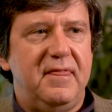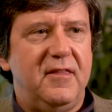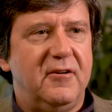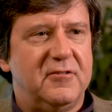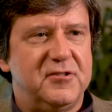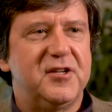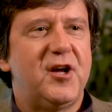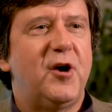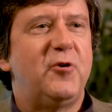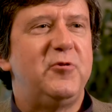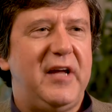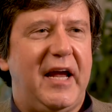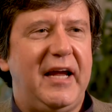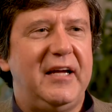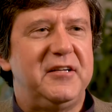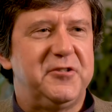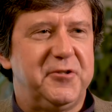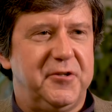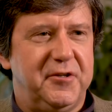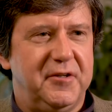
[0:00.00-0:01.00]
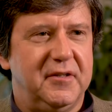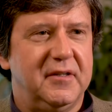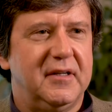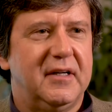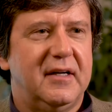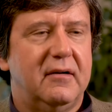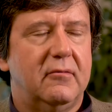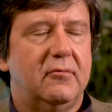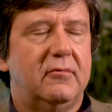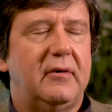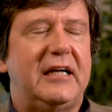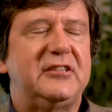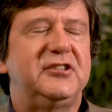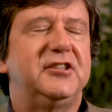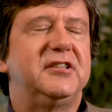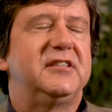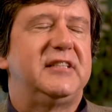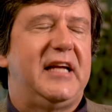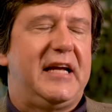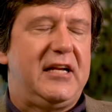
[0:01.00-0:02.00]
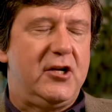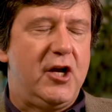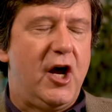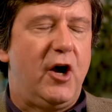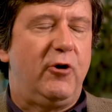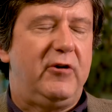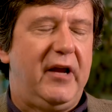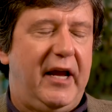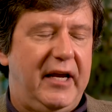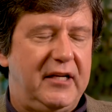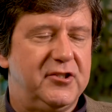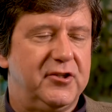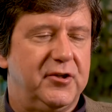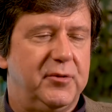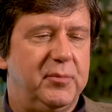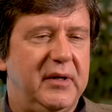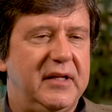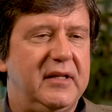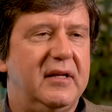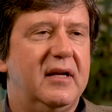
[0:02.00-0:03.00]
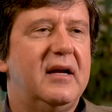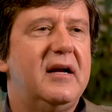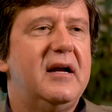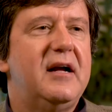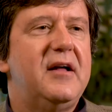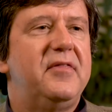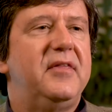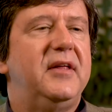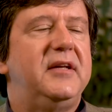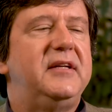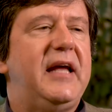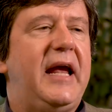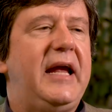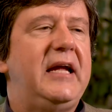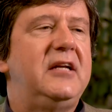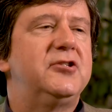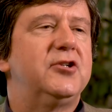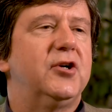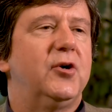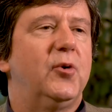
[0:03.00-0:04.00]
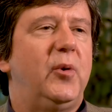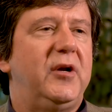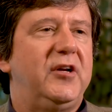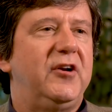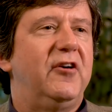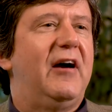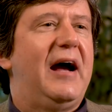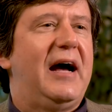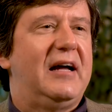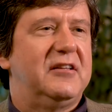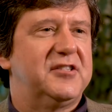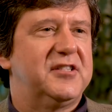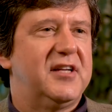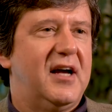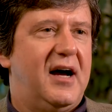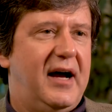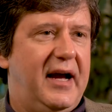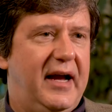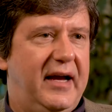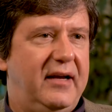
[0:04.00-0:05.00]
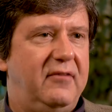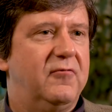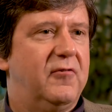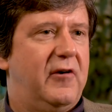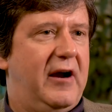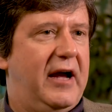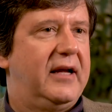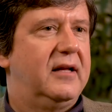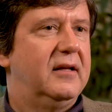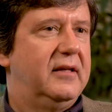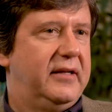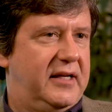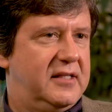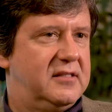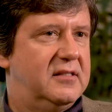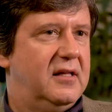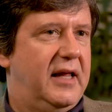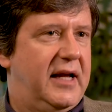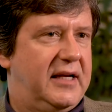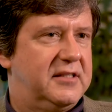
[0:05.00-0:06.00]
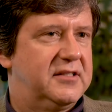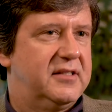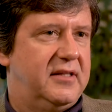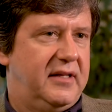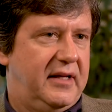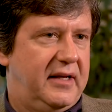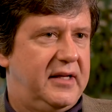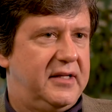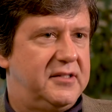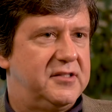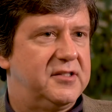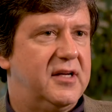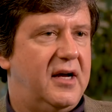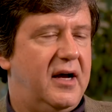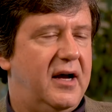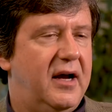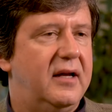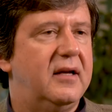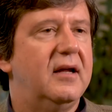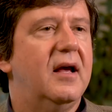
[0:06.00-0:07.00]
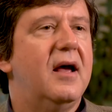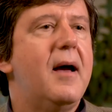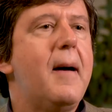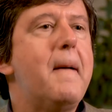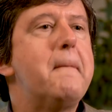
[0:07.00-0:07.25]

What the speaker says: there's no danger. I shouldn't say no danger, but the danger when you're outside, frankly, is less than inside,